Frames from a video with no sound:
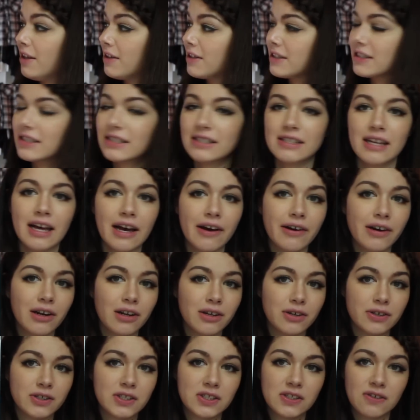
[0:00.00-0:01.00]
This is how it
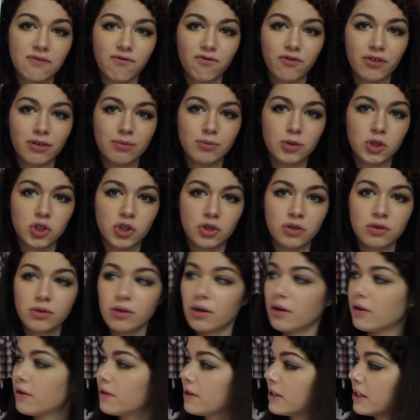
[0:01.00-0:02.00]
looks from
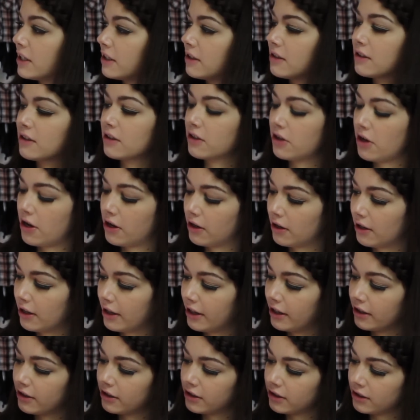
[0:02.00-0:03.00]
Chuo. It got
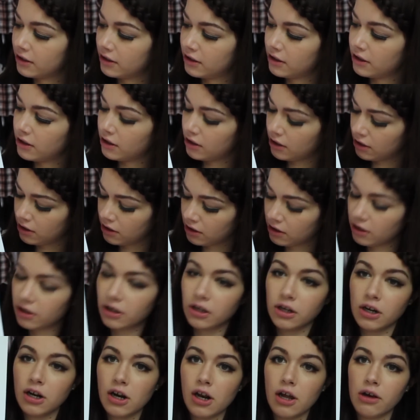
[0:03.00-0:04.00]
like
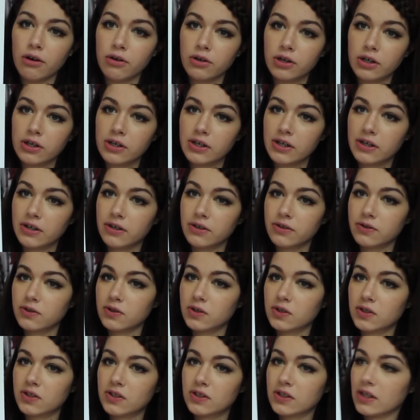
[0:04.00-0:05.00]

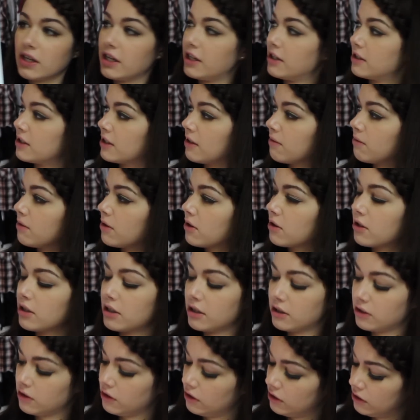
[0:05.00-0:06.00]
logos and everything.